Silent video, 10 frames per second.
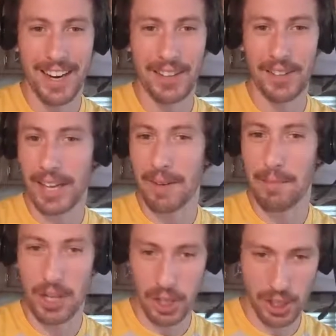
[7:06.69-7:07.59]
Lake
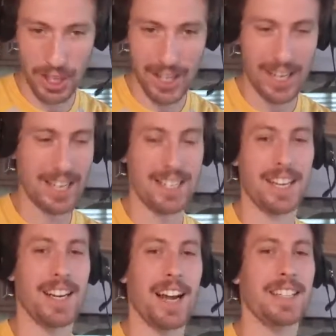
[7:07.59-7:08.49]
Michigan is
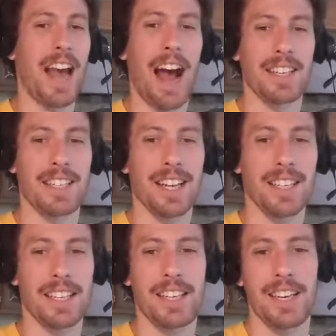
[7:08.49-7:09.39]
a nice
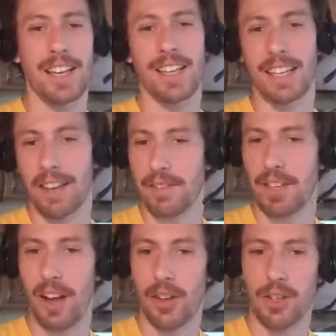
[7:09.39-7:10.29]
asset that gives
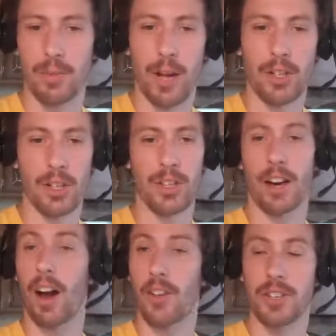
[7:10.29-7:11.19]
another dimension
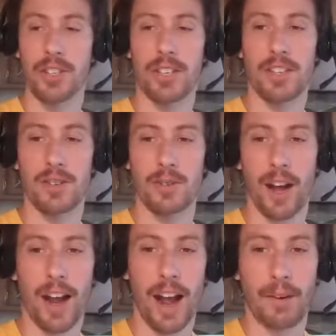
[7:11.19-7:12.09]
that other cities do
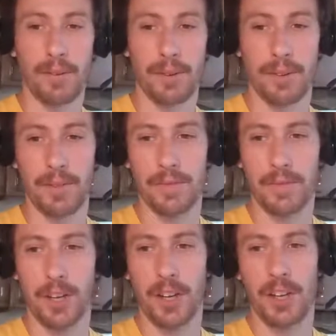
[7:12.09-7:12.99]
not have.
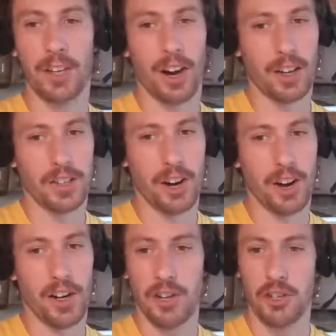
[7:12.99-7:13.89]
Cons
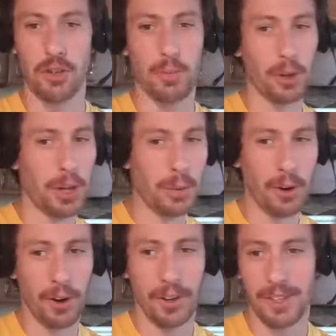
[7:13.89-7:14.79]
are super
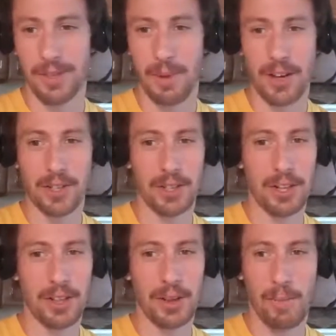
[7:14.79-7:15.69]
liberal,
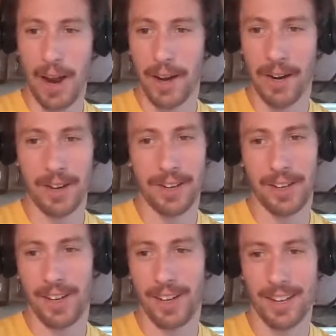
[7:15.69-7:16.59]
especially the mayor,
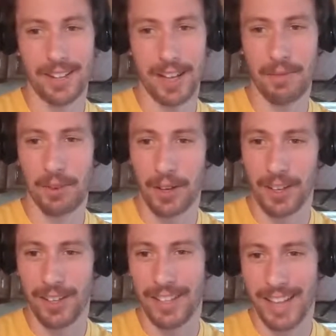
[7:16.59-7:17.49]
Lightfoot.
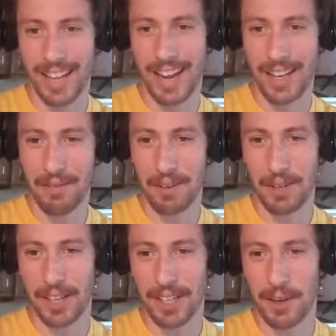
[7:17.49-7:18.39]
And you feel
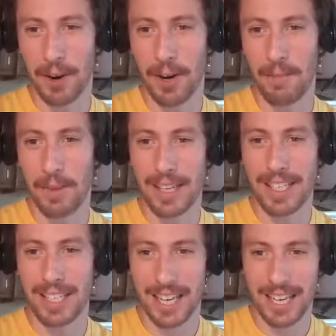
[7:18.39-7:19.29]
like you are in a big
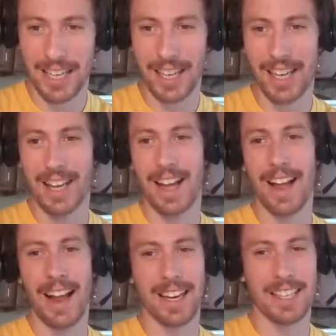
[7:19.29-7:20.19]
city,
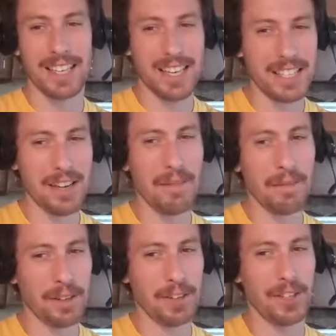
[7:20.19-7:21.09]
and it's easy to
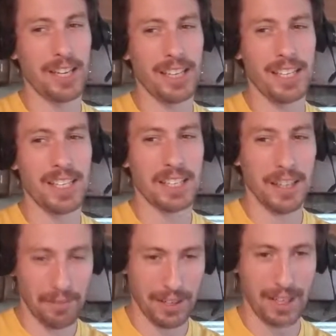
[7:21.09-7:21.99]
feel
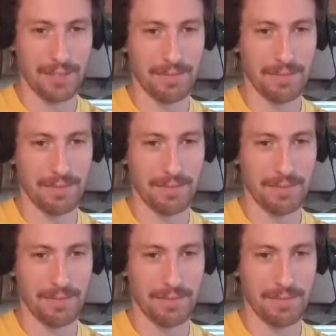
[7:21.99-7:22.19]
insignificant.